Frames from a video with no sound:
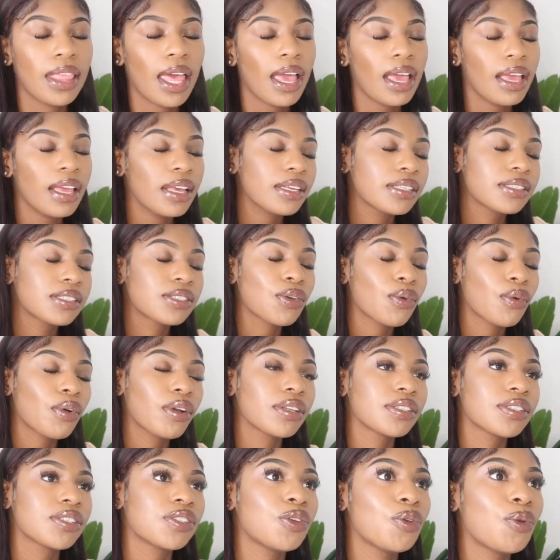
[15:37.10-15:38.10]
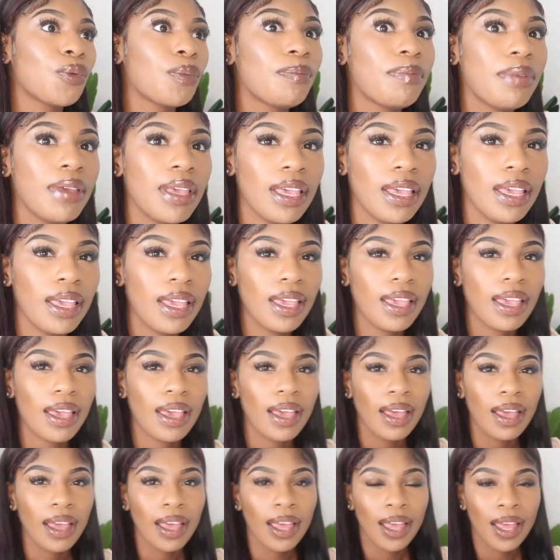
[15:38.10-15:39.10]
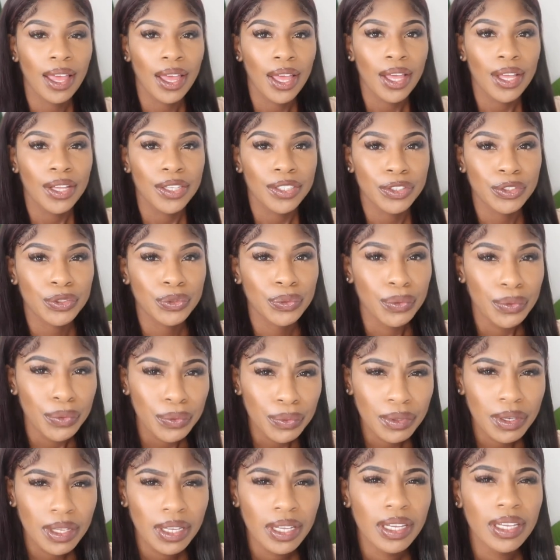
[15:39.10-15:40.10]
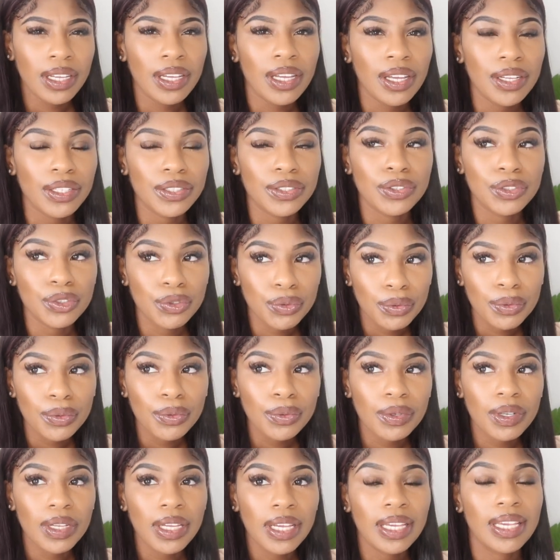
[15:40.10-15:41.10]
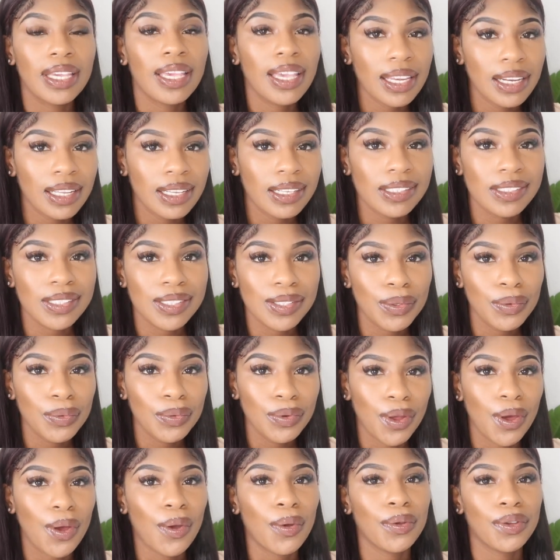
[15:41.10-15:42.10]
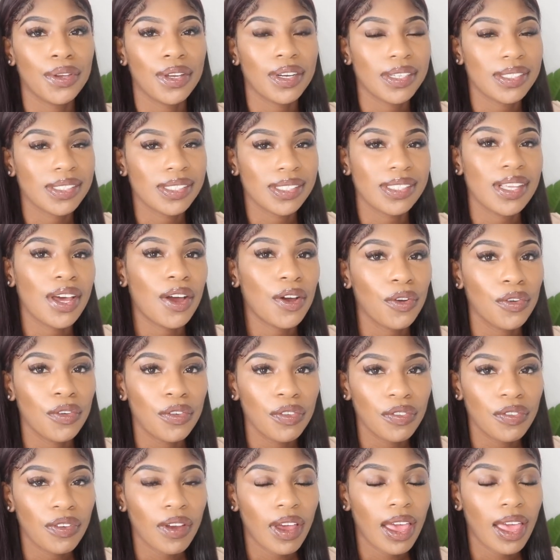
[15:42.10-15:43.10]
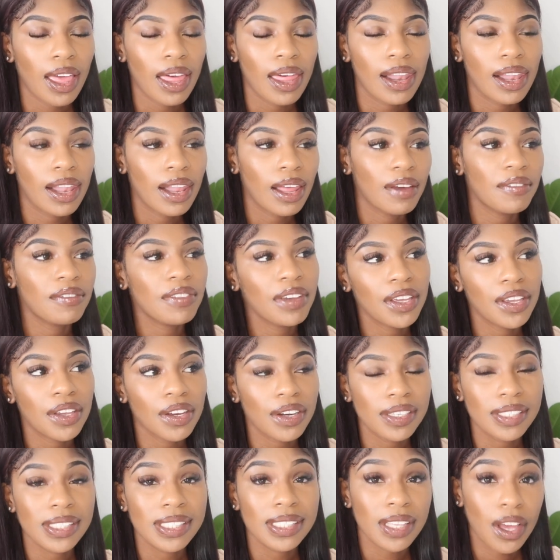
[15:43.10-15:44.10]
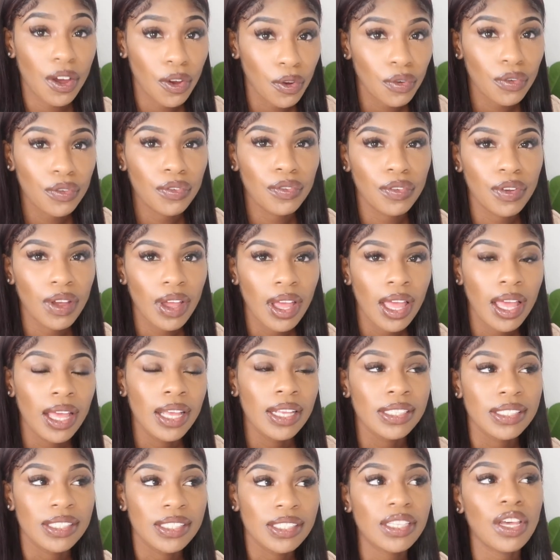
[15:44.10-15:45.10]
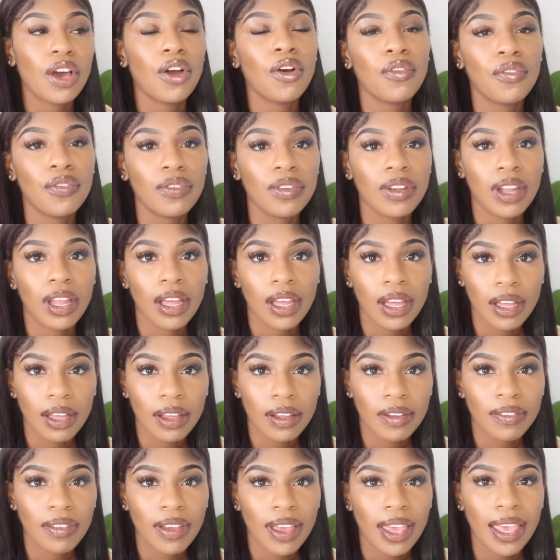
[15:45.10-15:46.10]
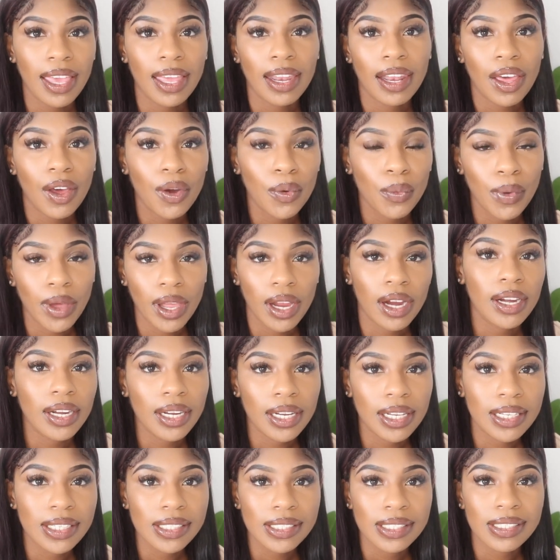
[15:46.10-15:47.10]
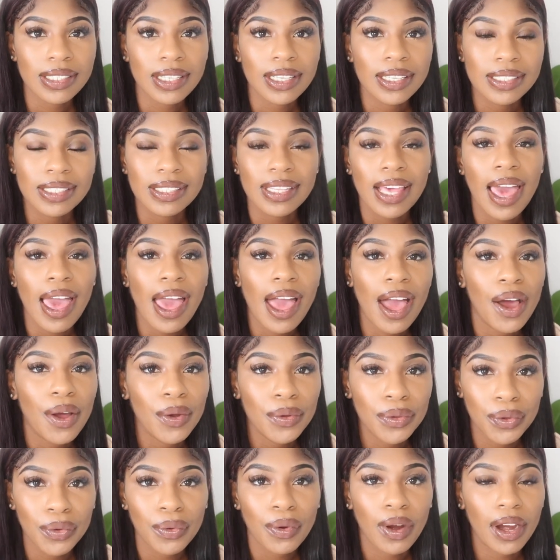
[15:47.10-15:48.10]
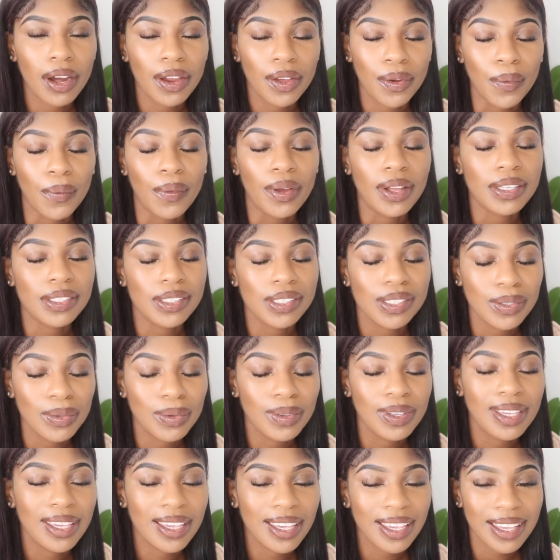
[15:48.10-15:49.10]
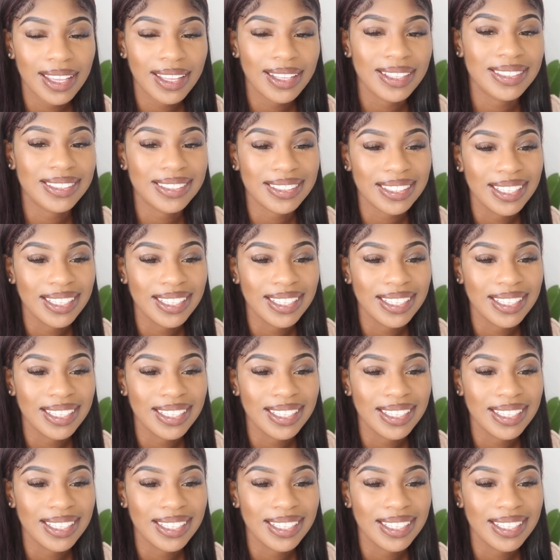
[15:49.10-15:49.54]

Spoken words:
that is going to be truly, truly getting to know yourself and loving yourself. Self-love and awareness is how you are going to get